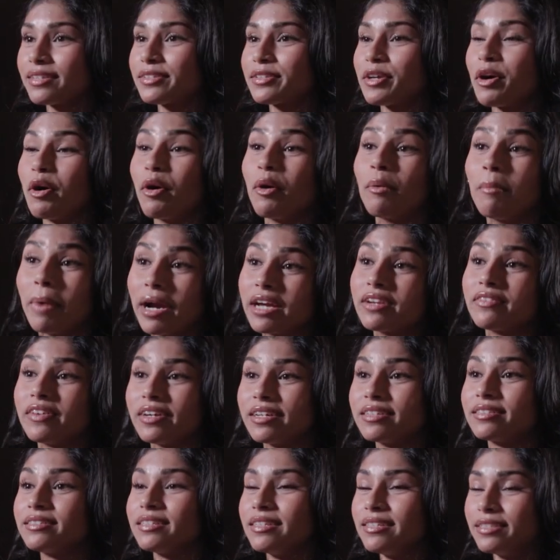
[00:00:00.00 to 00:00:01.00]
So my
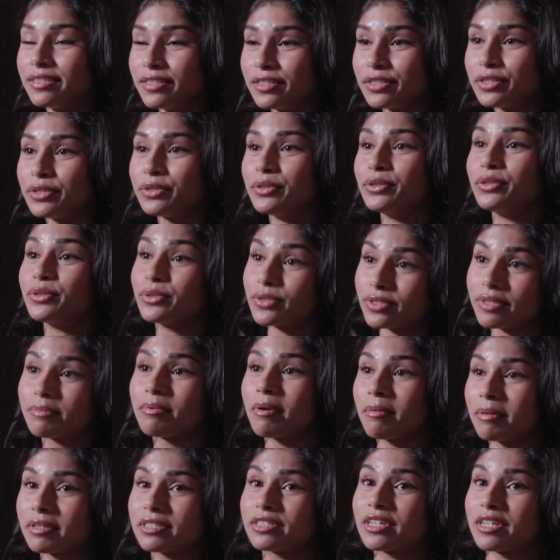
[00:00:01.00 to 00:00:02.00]
advice is to use the
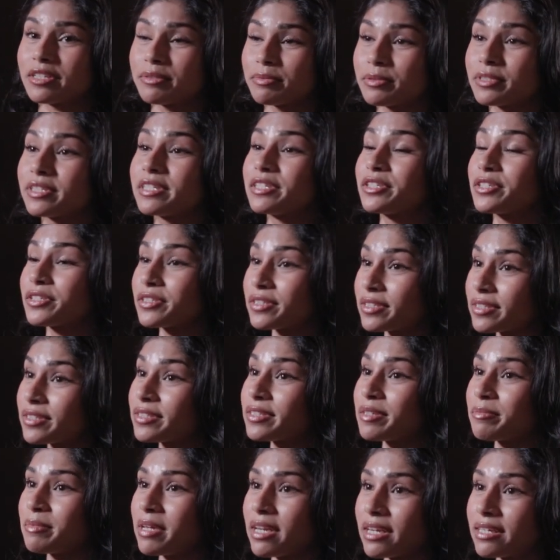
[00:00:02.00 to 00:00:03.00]
public transportation
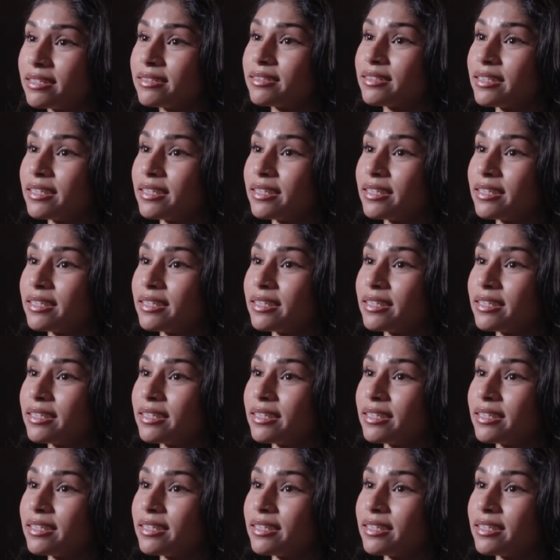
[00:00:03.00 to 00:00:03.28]
system that is